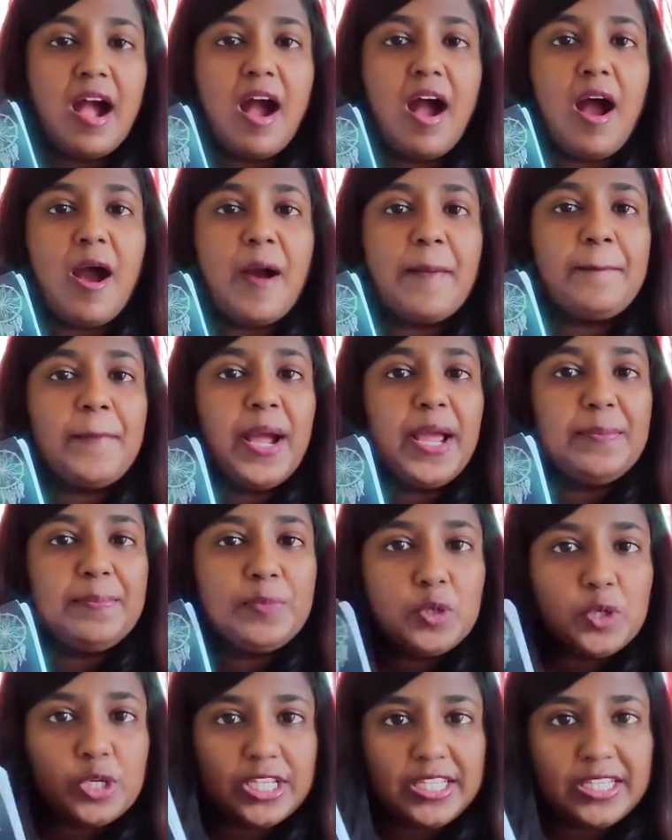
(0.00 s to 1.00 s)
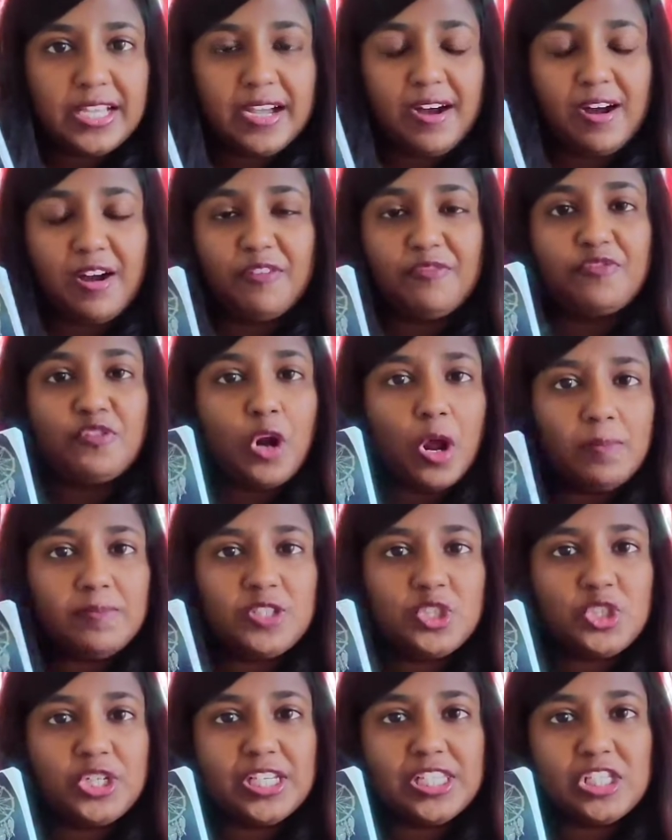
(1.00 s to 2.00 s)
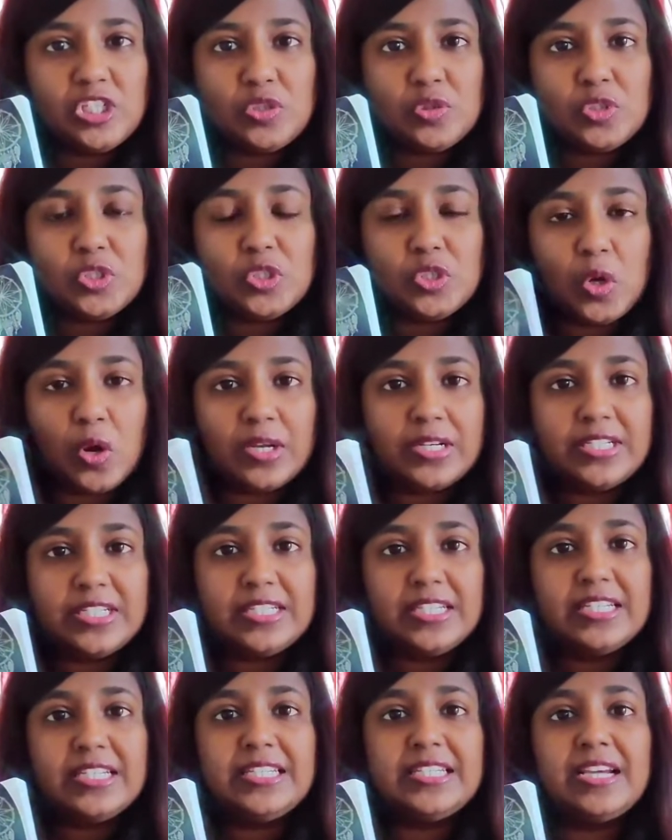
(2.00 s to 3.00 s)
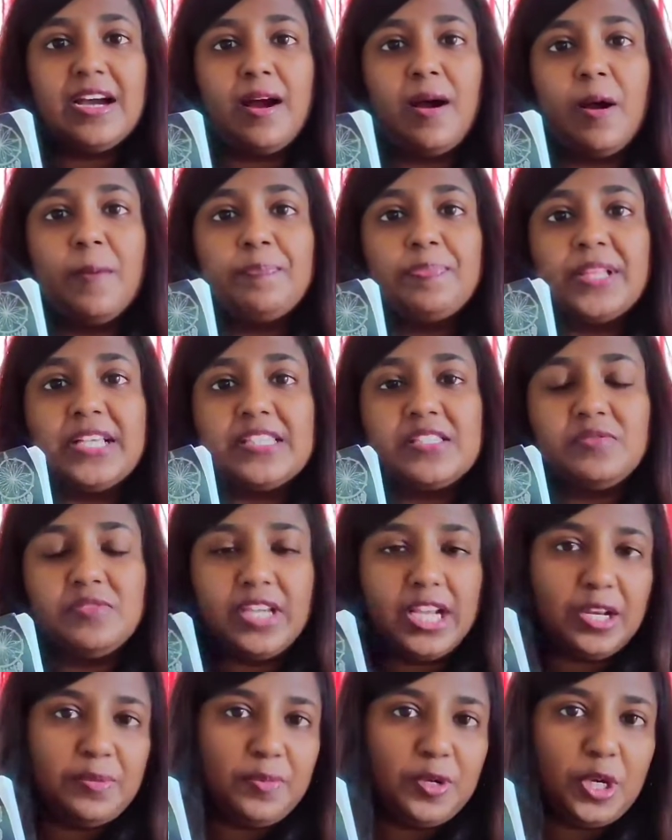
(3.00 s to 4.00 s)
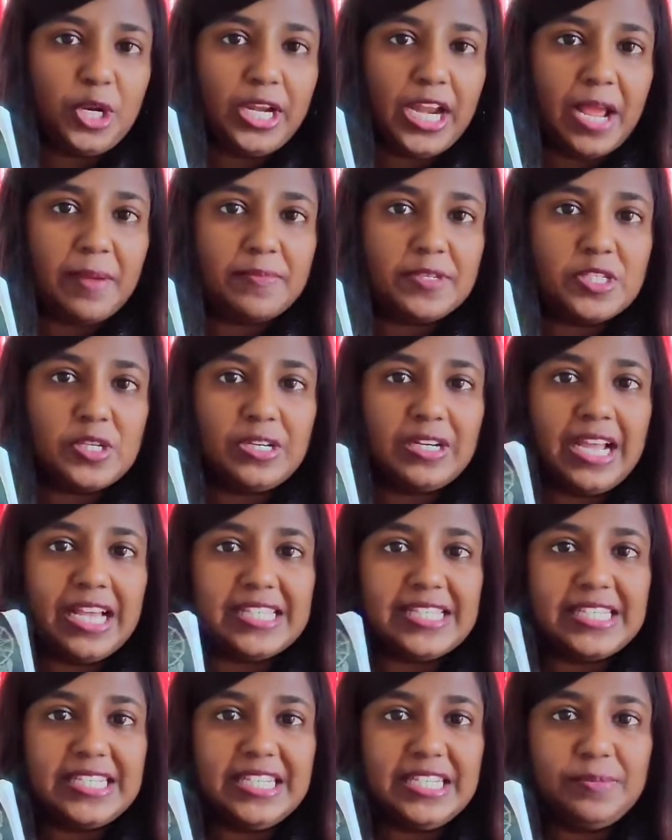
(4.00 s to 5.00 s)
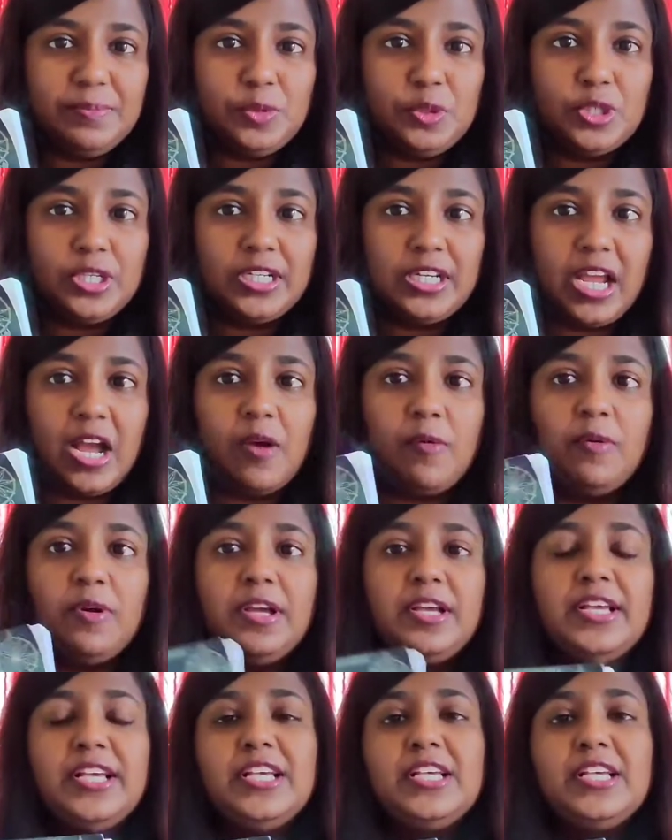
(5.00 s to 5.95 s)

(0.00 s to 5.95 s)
My book, From Stress to Sorted, is available on Amazon as an ebook now.